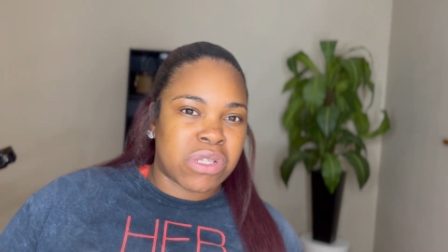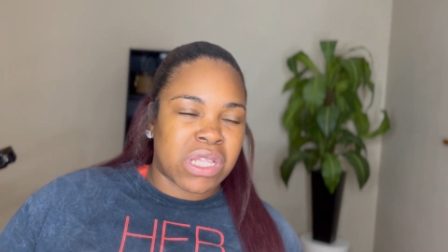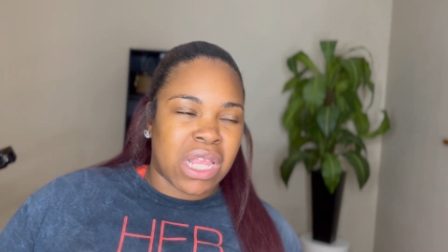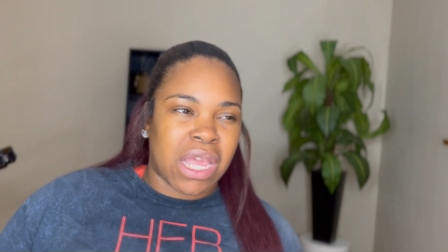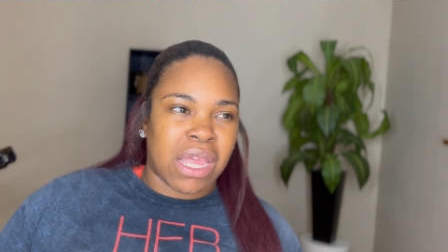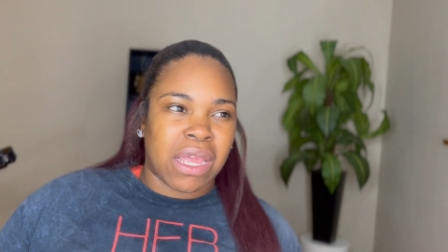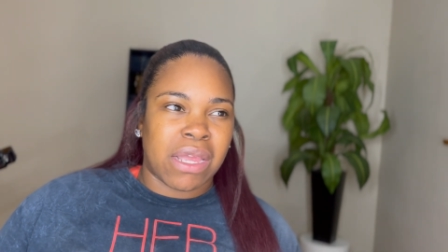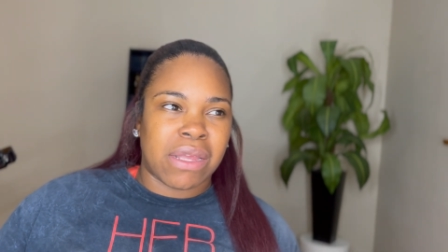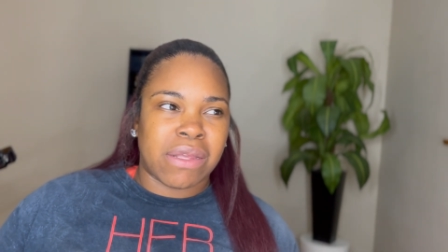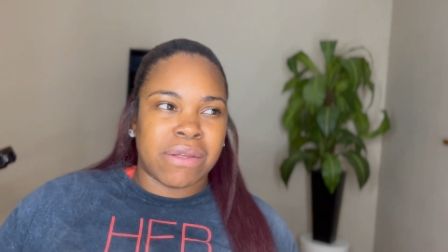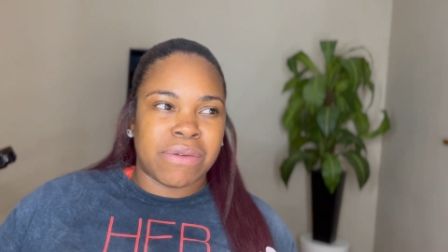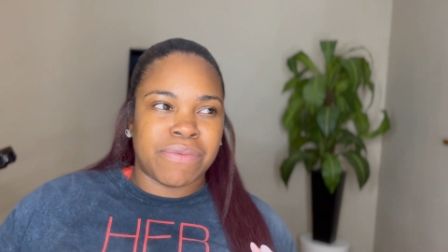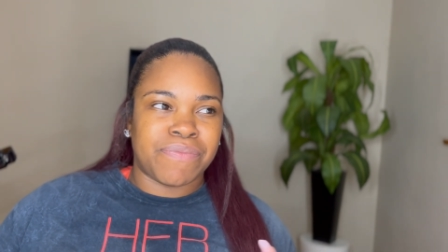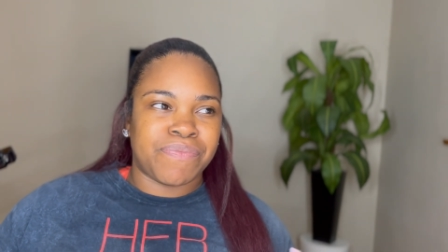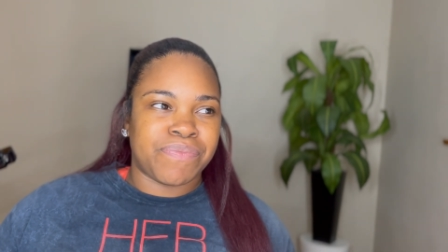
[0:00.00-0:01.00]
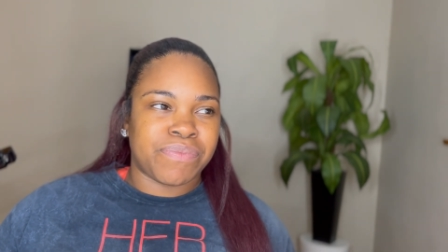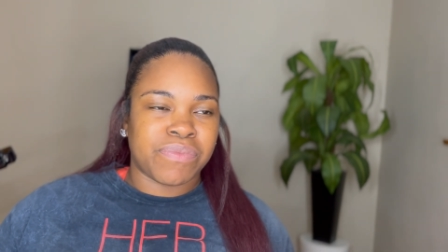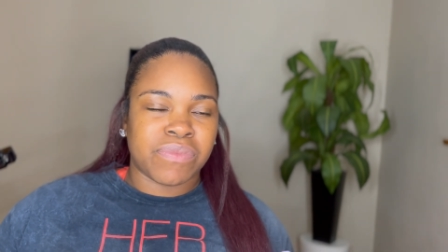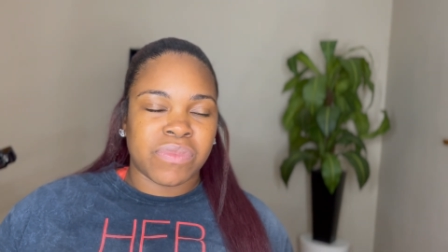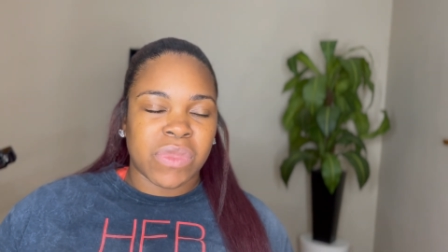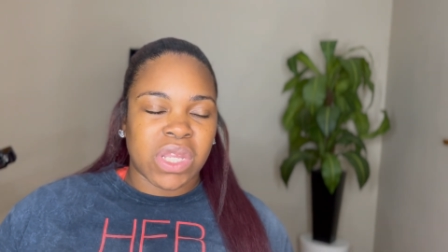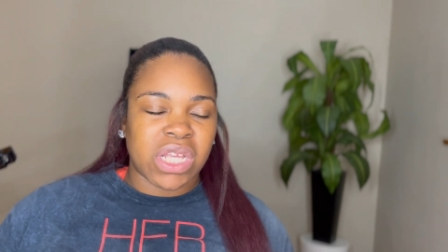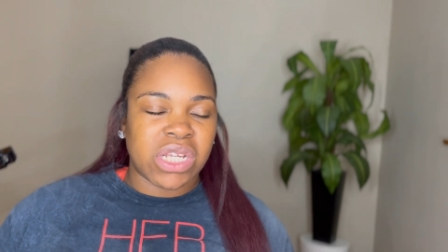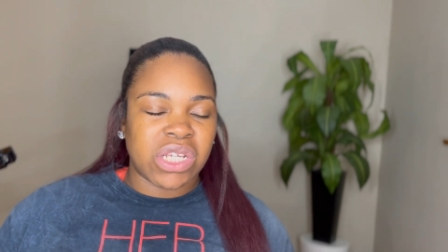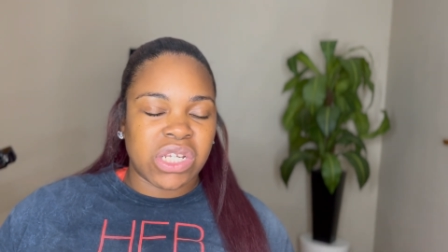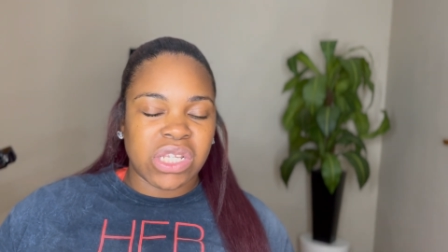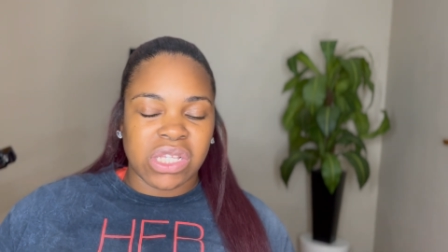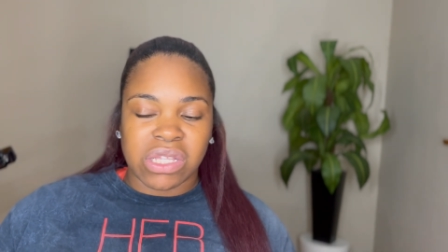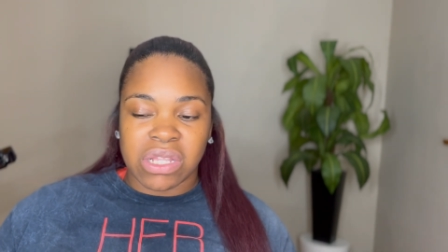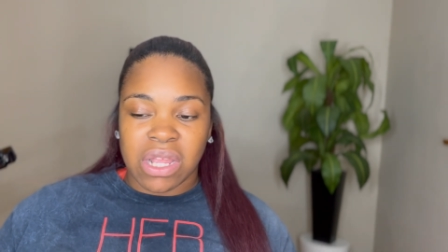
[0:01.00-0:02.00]
Like, it's
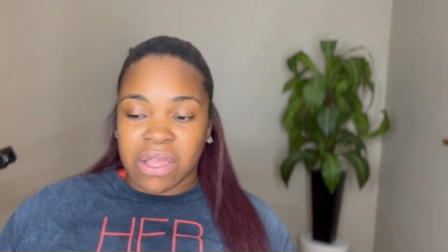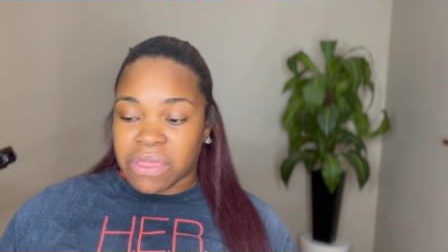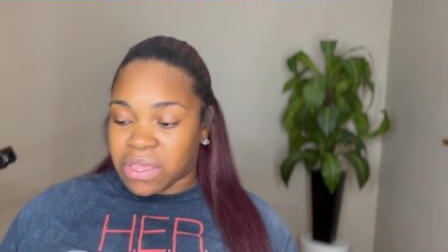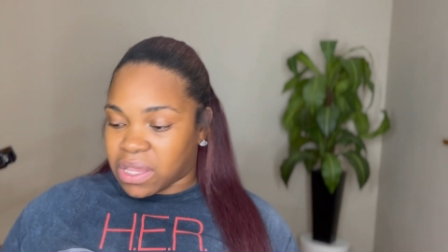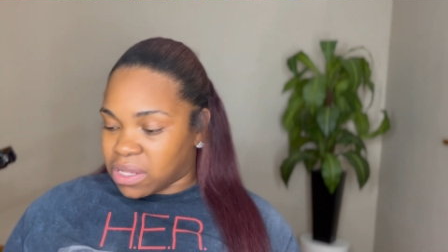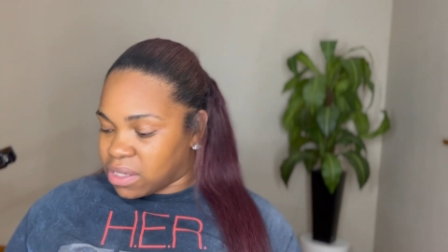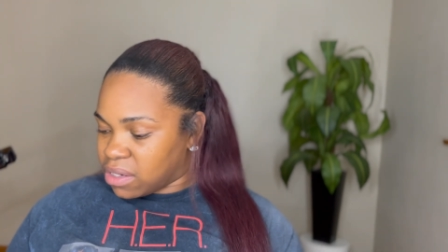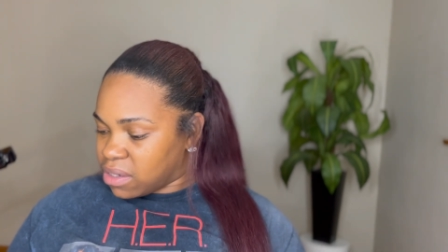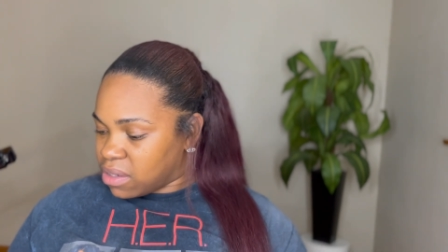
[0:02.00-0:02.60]
just nothing.